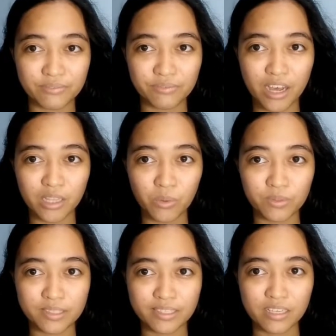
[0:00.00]

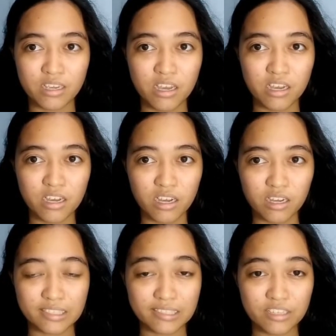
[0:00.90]
follows
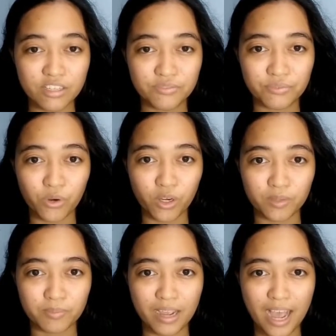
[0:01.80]
a standard
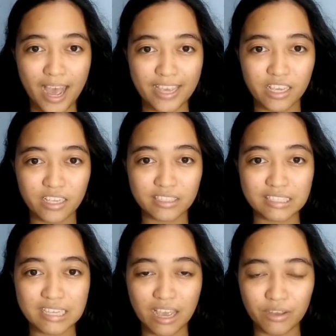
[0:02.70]
form
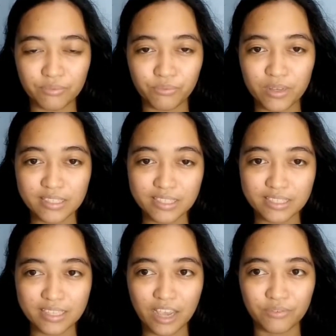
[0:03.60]
IATF
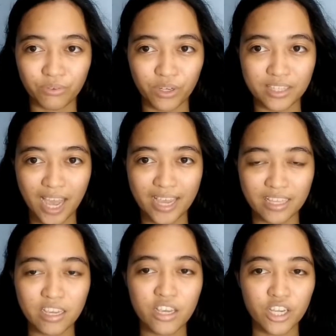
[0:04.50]
16949
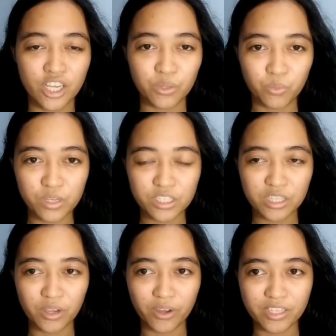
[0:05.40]
in which
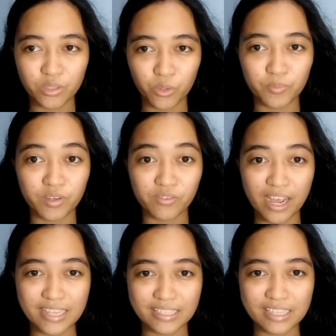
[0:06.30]
the auditor
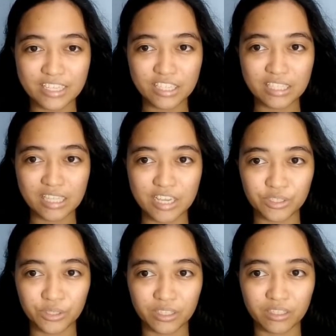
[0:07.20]
provides
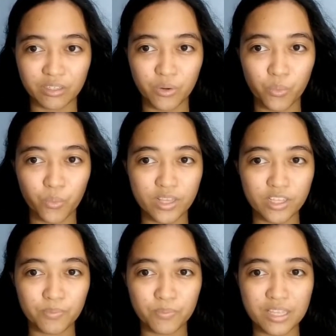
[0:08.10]
legislature with an
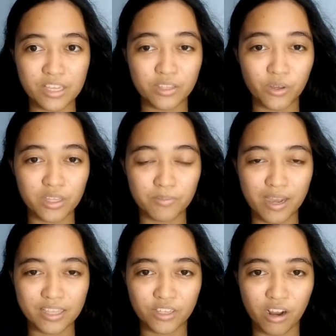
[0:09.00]
opinion on the
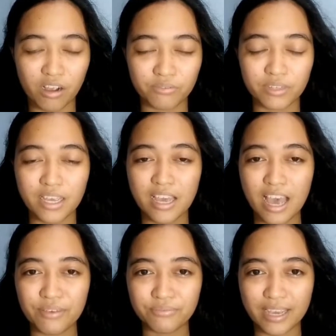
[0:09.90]
matter of
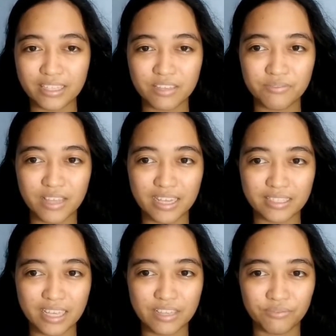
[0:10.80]

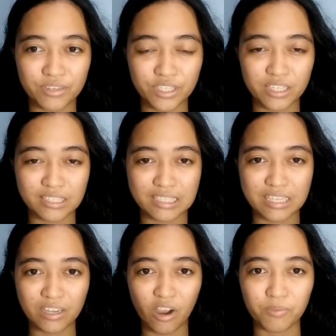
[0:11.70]
effectiveness and
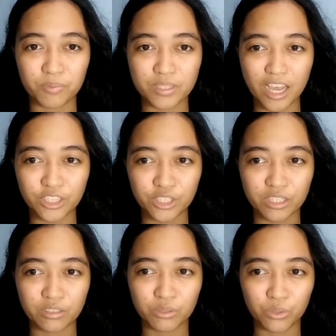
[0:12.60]
efficiency of
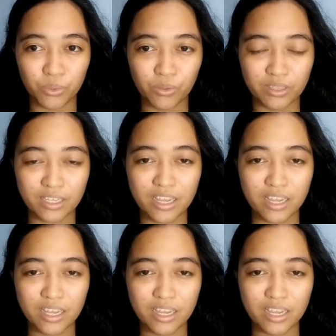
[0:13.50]
production control